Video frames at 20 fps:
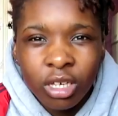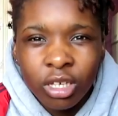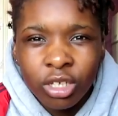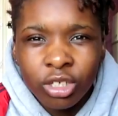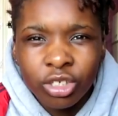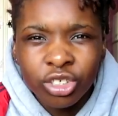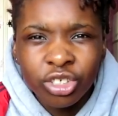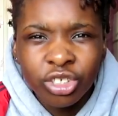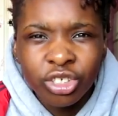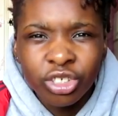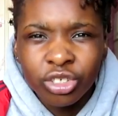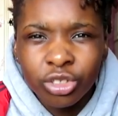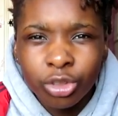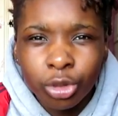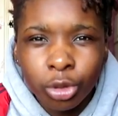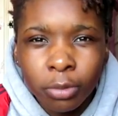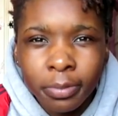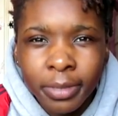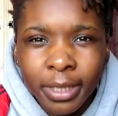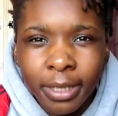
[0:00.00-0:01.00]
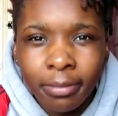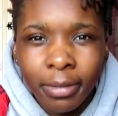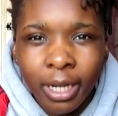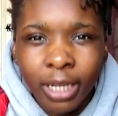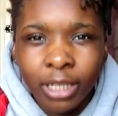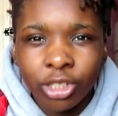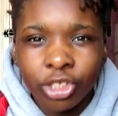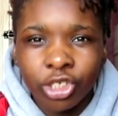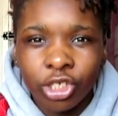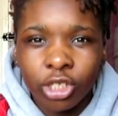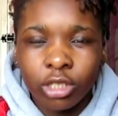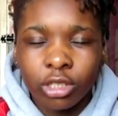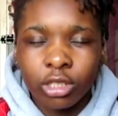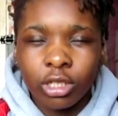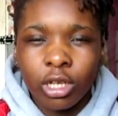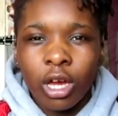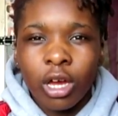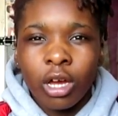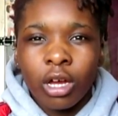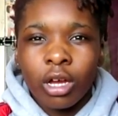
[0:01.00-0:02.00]
stupid managers.
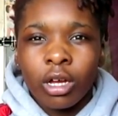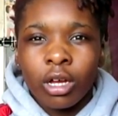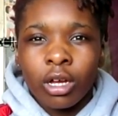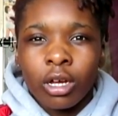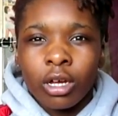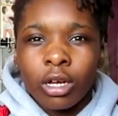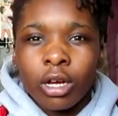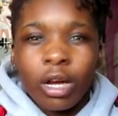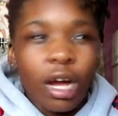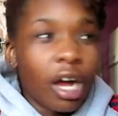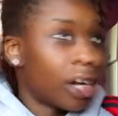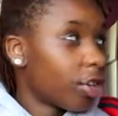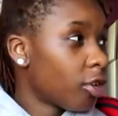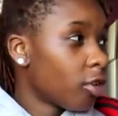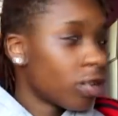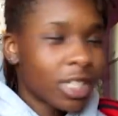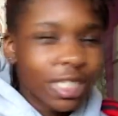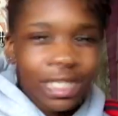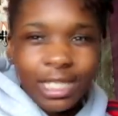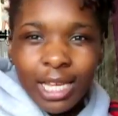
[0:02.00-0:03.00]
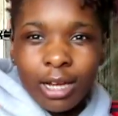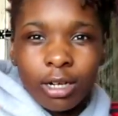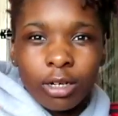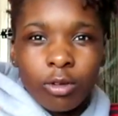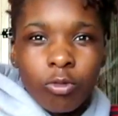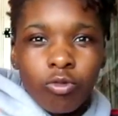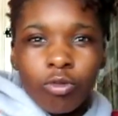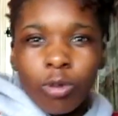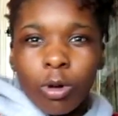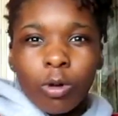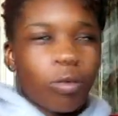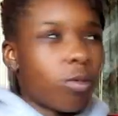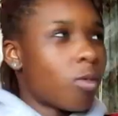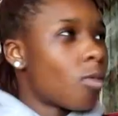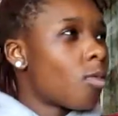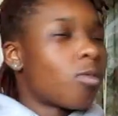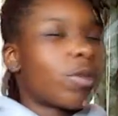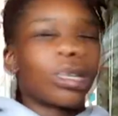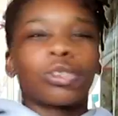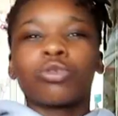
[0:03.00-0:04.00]
I don't understand,
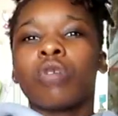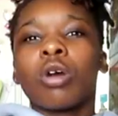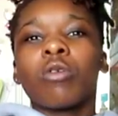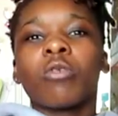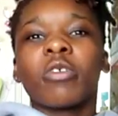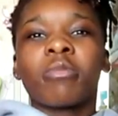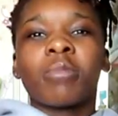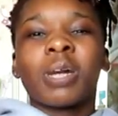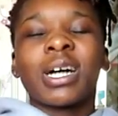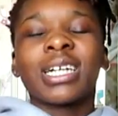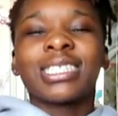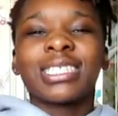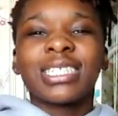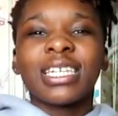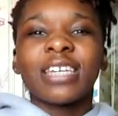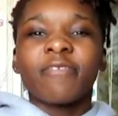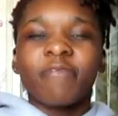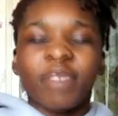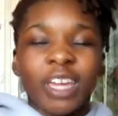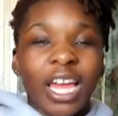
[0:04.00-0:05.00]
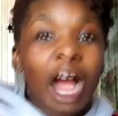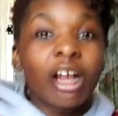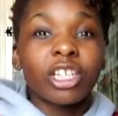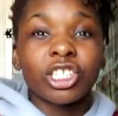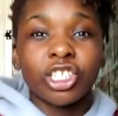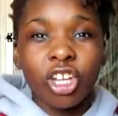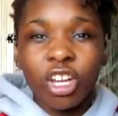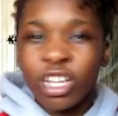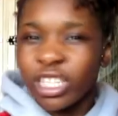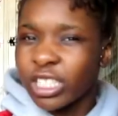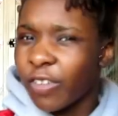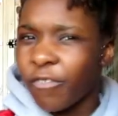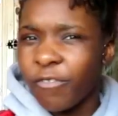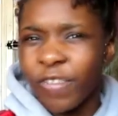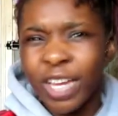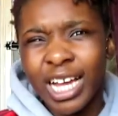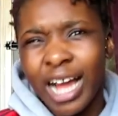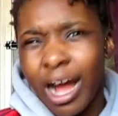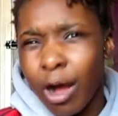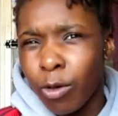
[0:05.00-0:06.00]
what's wrong with my CV? I started to
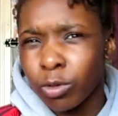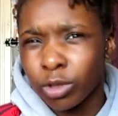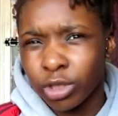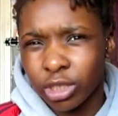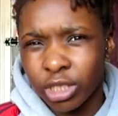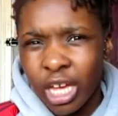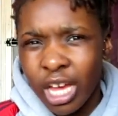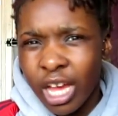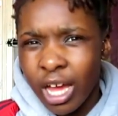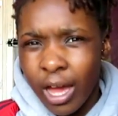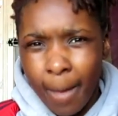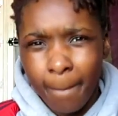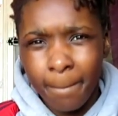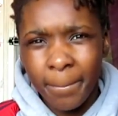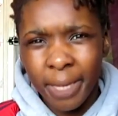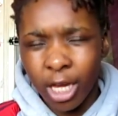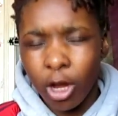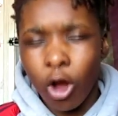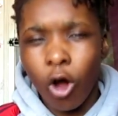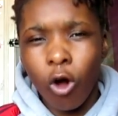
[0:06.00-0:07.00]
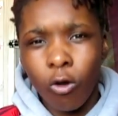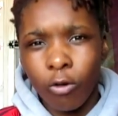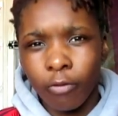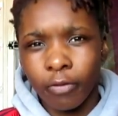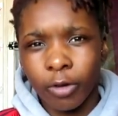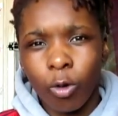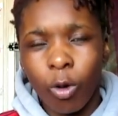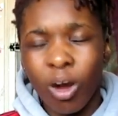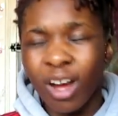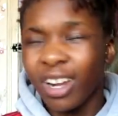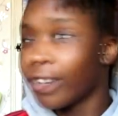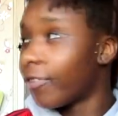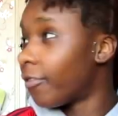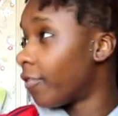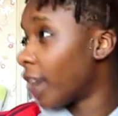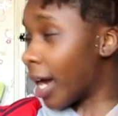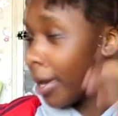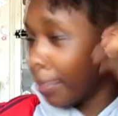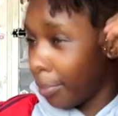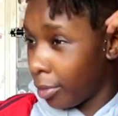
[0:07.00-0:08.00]
think I was a bit
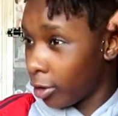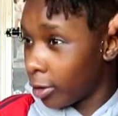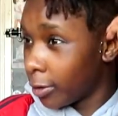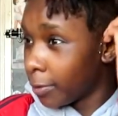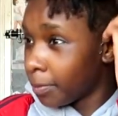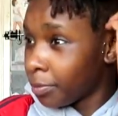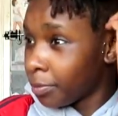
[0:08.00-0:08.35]
overqualified, but